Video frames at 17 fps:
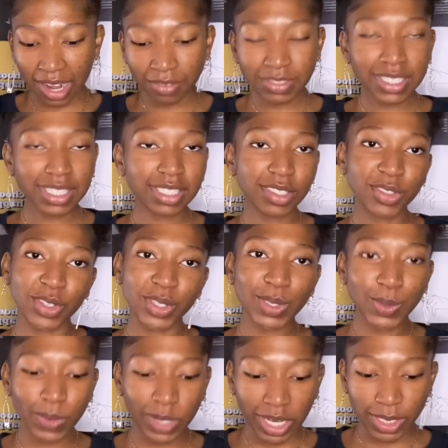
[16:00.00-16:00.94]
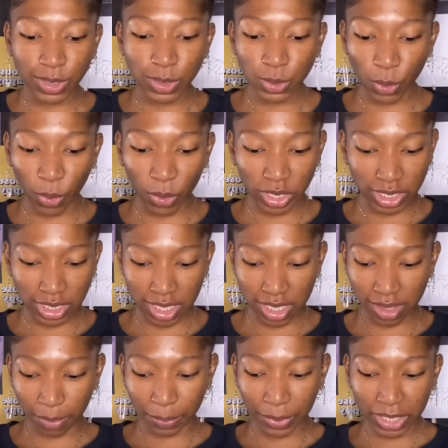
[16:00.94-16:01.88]
loved this dress when I saw it
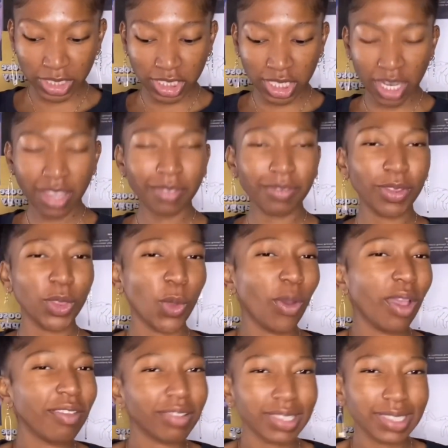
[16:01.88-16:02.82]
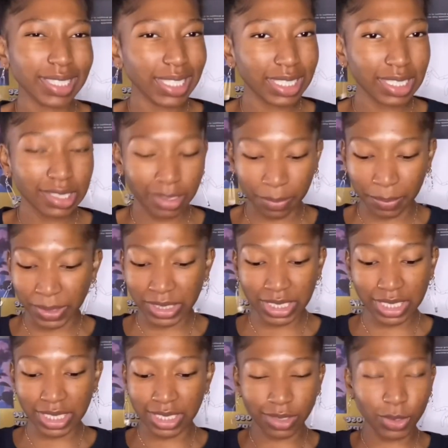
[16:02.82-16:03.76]
in the picture, even though I felt like the
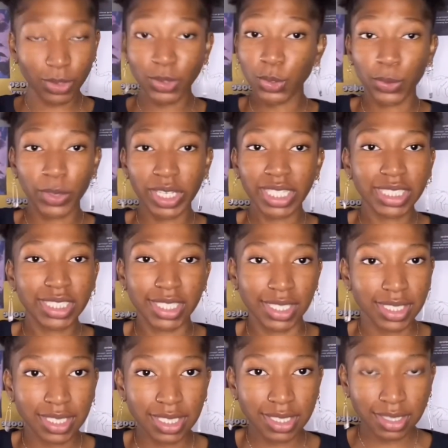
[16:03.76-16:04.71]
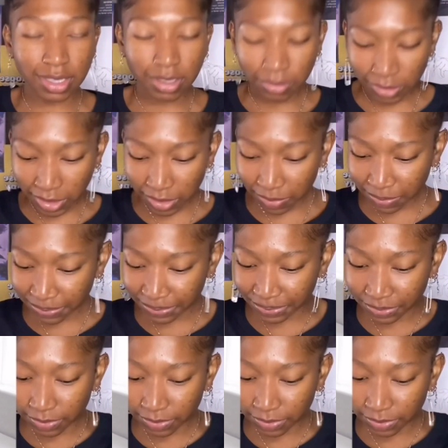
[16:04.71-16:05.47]
picture is not doing it justice even.